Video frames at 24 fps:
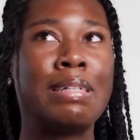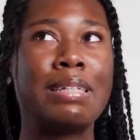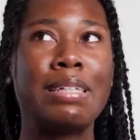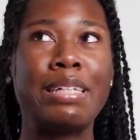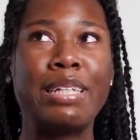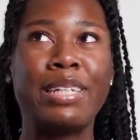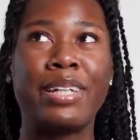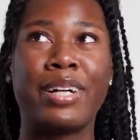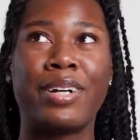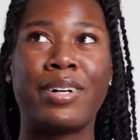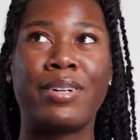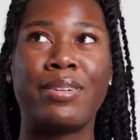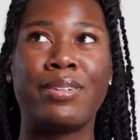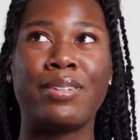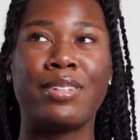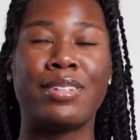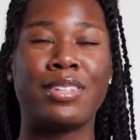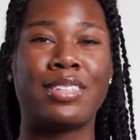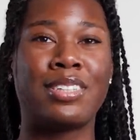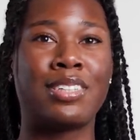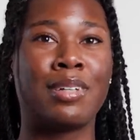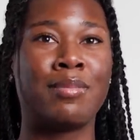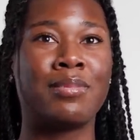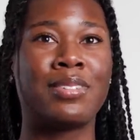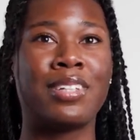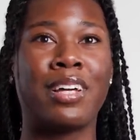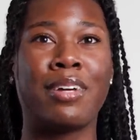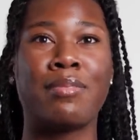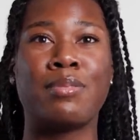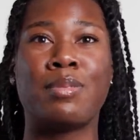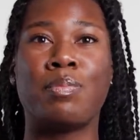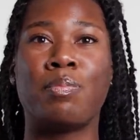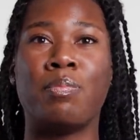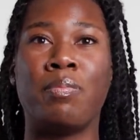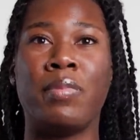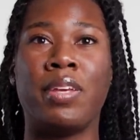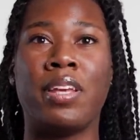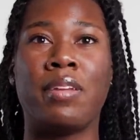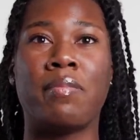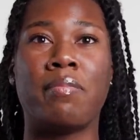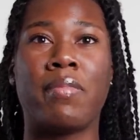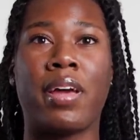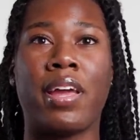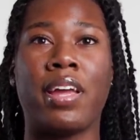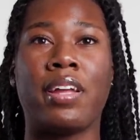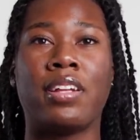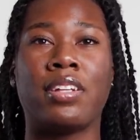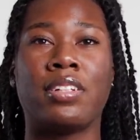you know, sometimes
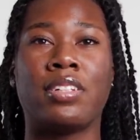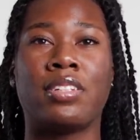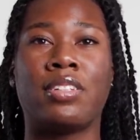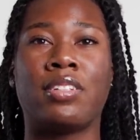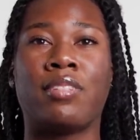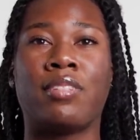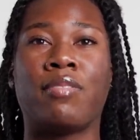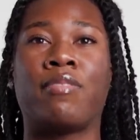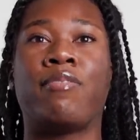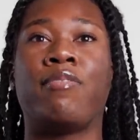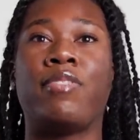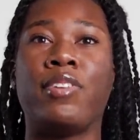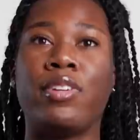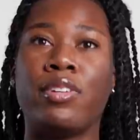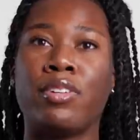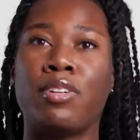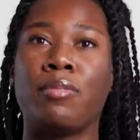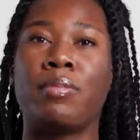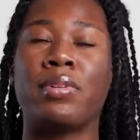men might feel,